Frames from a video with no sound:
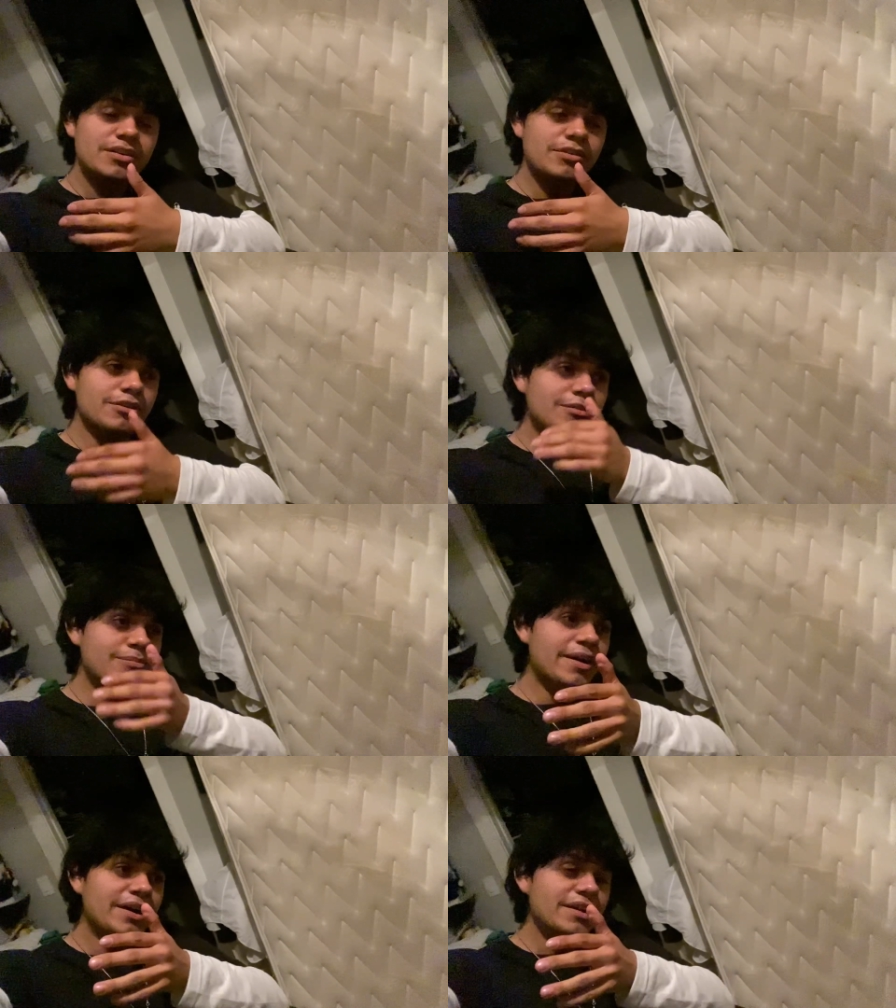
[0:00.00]
go to
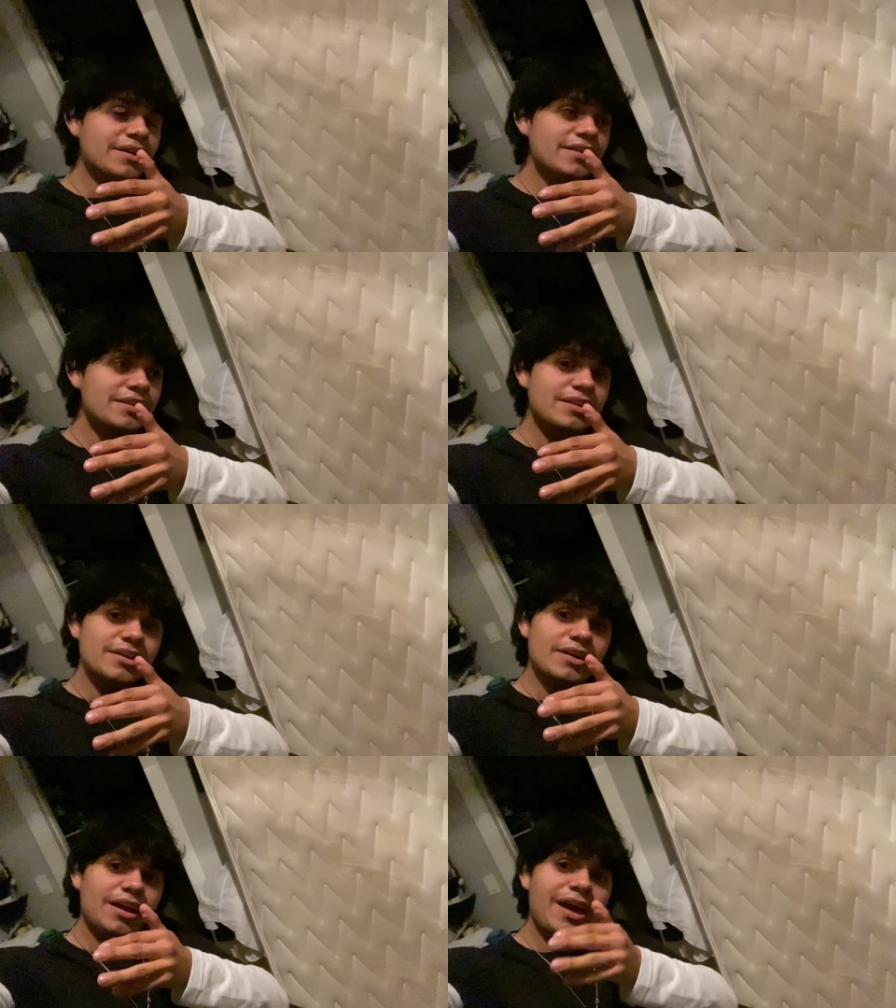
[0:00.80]
bed
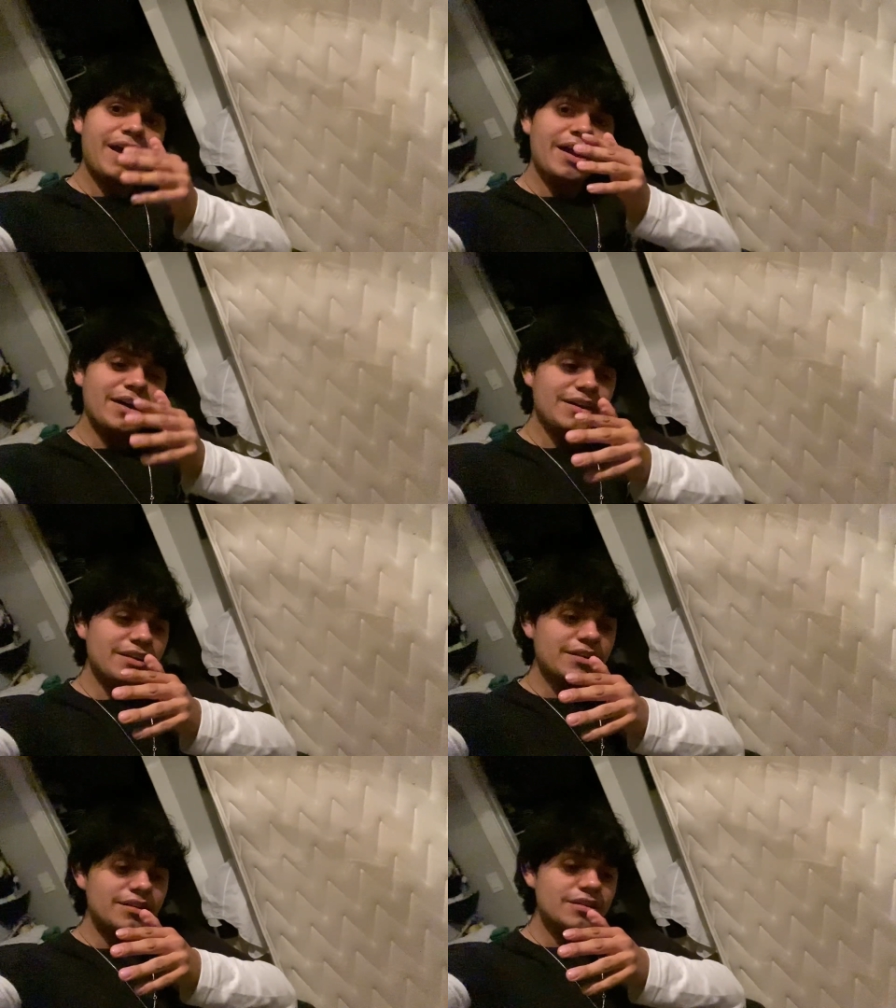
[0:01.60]
and
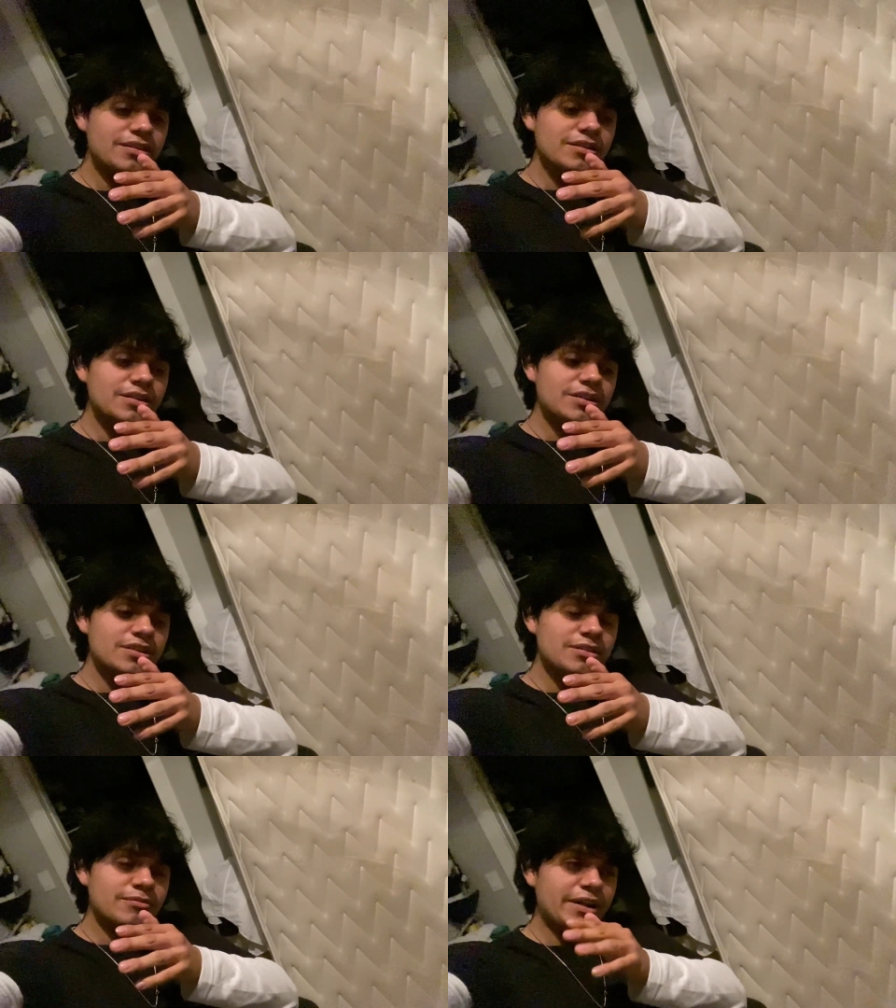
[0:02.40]

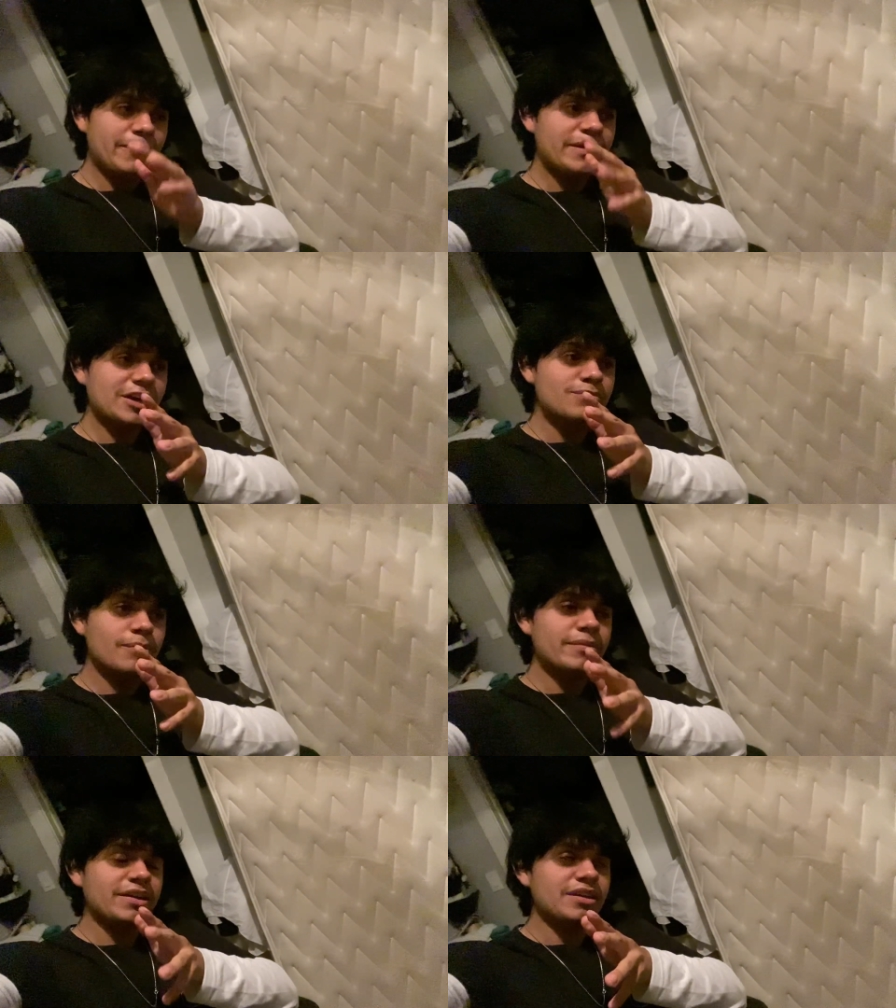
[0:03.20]
when I wake up, I'm
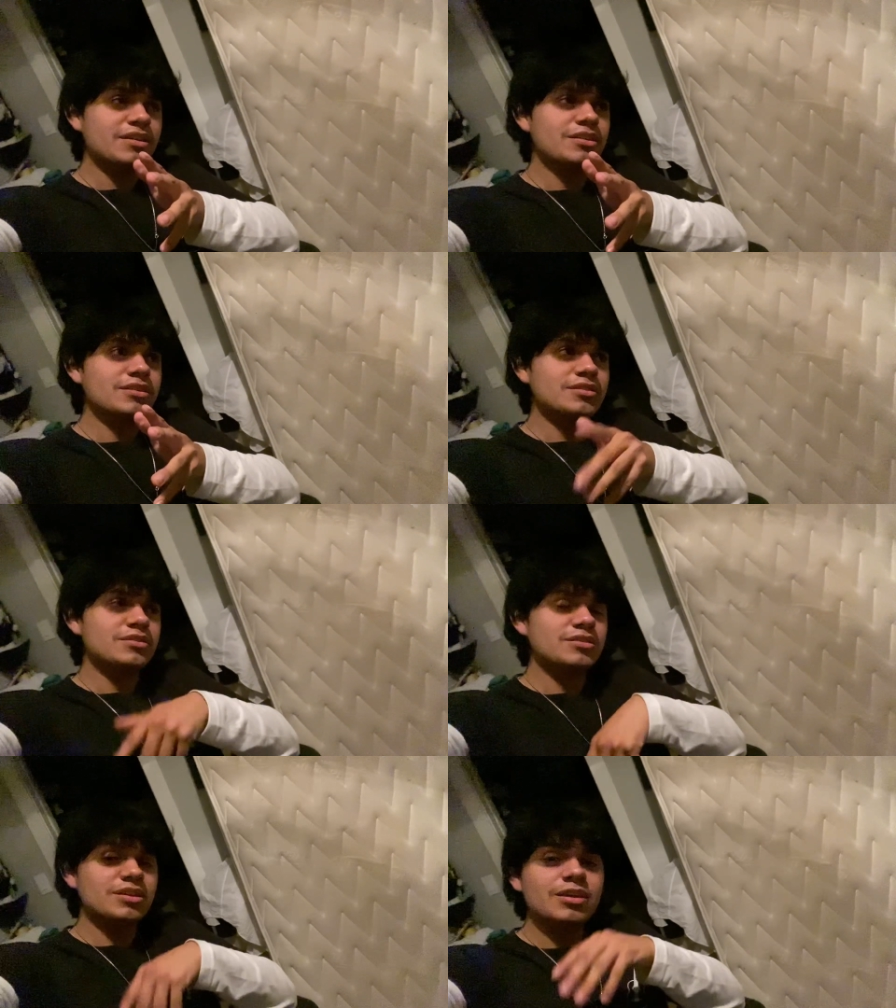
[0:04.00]
gonna
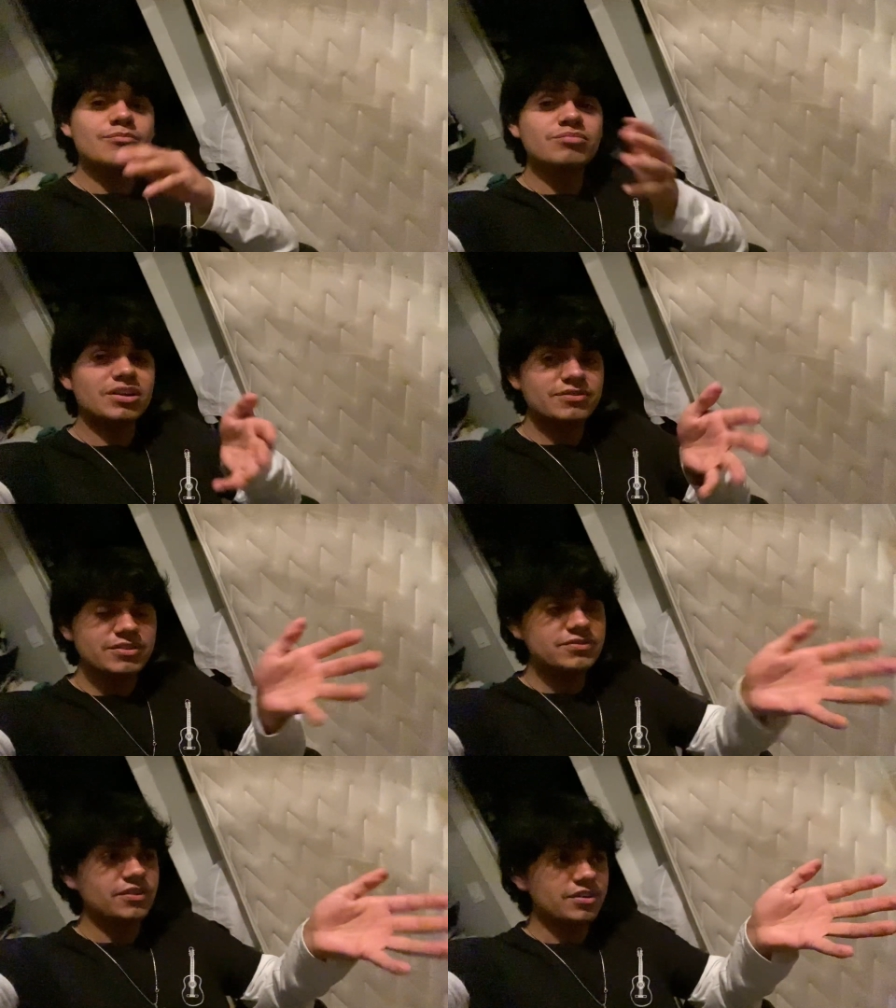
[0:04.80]
eat
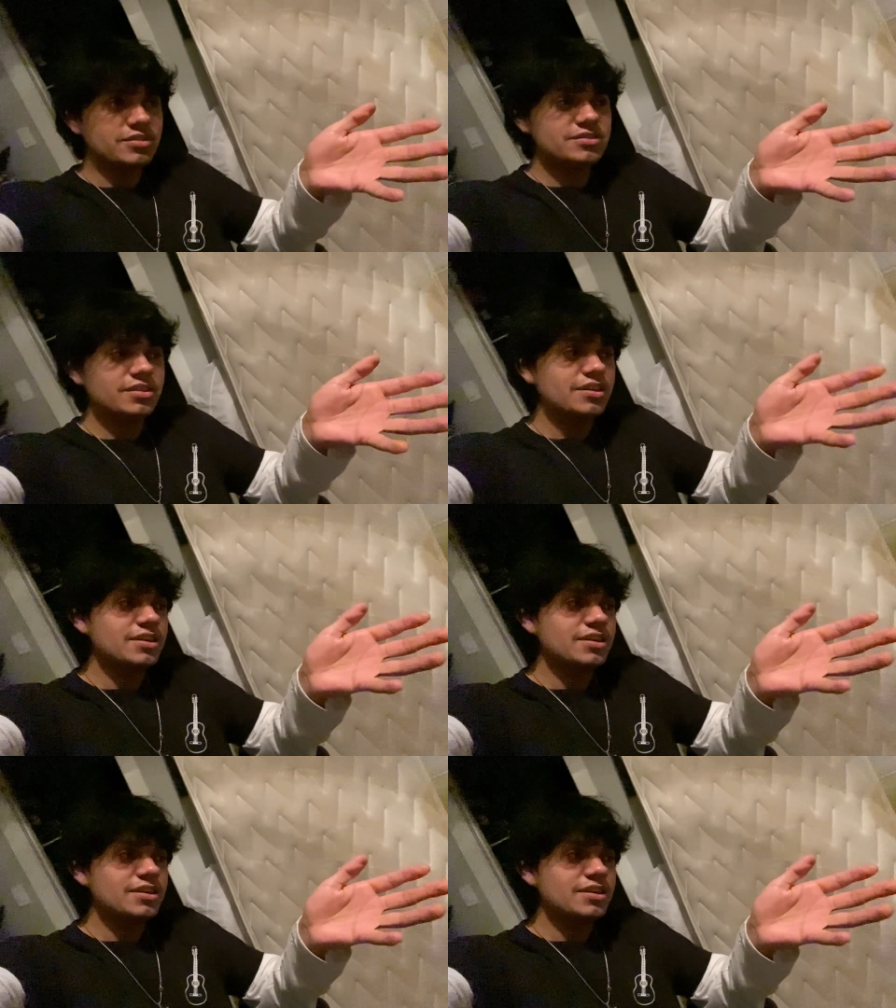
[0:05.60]
breakfast first,